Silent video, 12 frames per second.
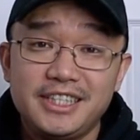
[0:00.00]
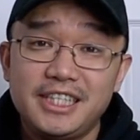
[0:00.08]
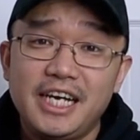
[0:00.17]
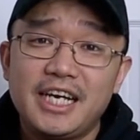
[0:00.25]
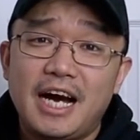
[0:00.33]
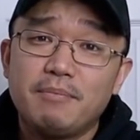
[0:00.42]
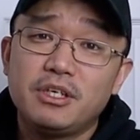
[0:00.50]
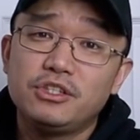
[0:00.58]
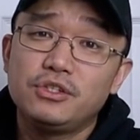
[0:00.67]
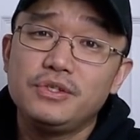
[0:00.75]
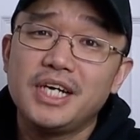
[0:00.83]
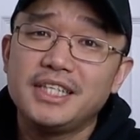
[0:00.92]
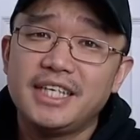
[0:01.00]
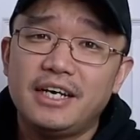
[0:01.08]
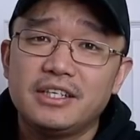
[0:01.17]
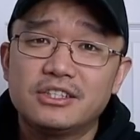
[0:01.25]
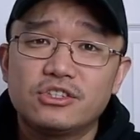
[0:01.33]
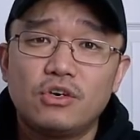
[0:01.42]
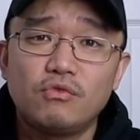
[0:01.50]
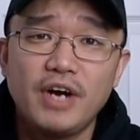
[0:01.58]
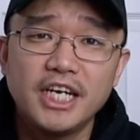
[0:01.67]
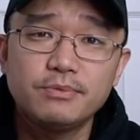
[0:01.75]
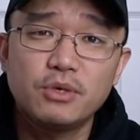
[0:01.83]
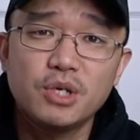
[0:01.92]
And today I'm going to show you guys how to install
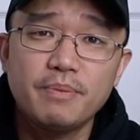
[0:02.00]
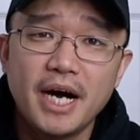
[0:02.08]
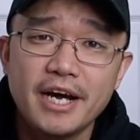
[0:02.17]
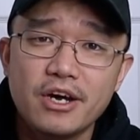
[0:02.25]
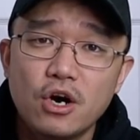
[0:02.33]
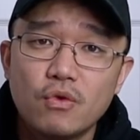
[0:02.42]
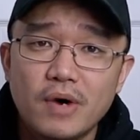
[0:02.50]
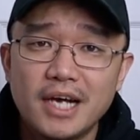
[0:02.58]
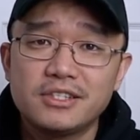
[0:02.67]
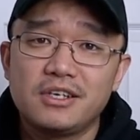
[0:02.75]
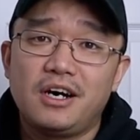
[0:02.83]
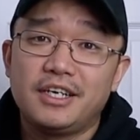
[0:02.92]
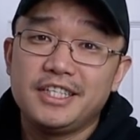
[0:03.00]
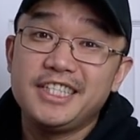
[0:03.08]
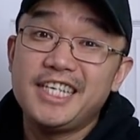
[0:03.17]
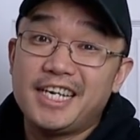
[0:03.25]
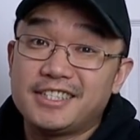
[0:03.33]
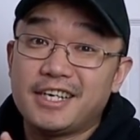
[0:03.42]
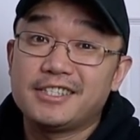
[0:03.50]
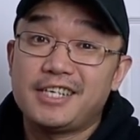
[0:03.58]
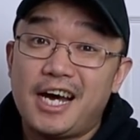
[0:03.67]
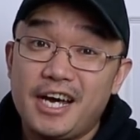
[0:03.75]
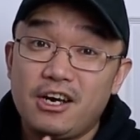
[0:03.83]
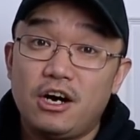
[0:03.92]
Raspberry Pi OS on
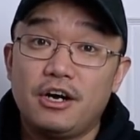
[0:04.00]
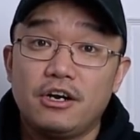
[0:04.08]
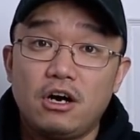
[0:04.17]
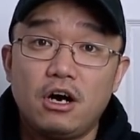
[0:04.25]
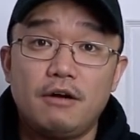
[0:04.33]
ESXi on